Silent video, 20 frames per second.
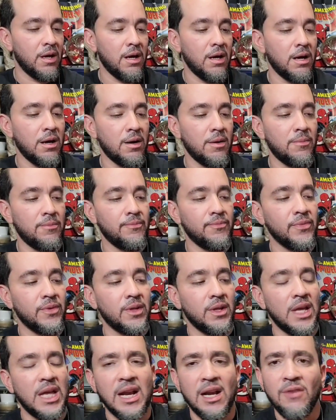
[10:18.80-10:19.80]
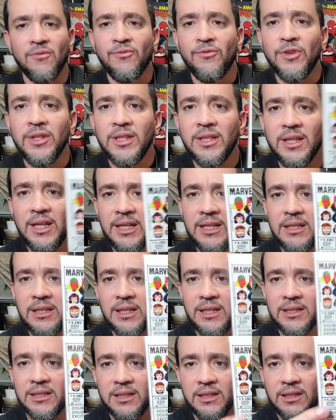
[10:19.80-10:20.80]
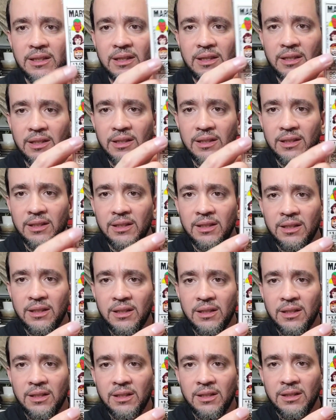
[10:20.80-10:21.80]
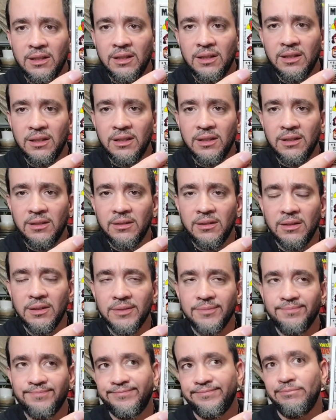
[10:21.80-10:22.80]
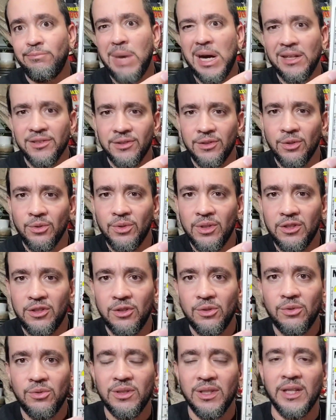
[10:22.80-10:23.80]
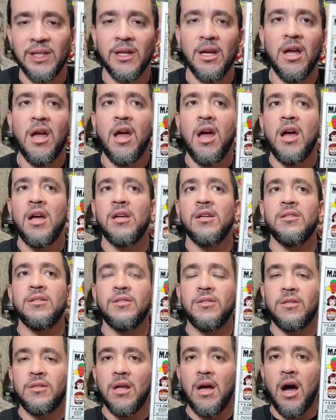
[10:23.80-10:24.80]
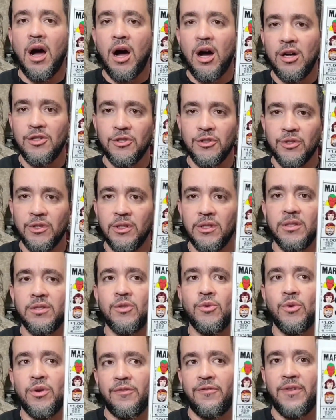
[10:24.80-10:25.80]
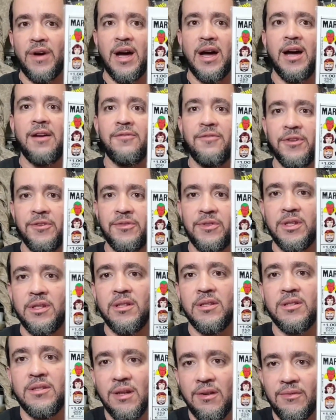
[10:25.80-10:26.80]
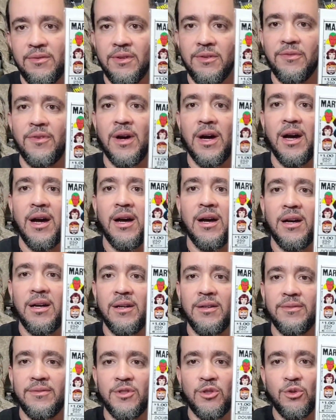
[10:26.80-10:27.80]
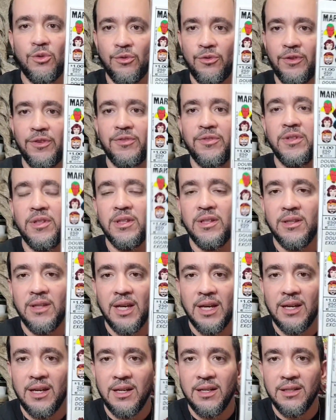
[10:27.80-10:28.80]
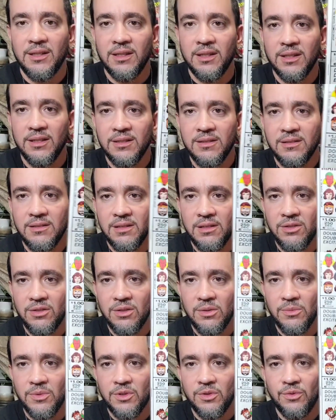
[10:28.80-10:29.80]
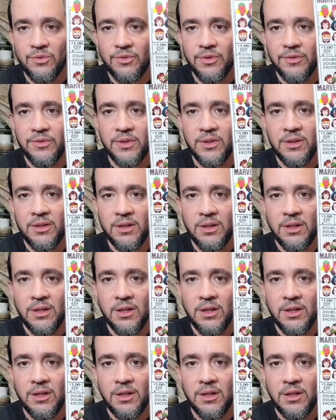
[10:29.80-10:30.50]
Um, and I really like collecting the the milestone issues like 100, 25, 50, 75, 250, that kind of thing. This is issue number 250.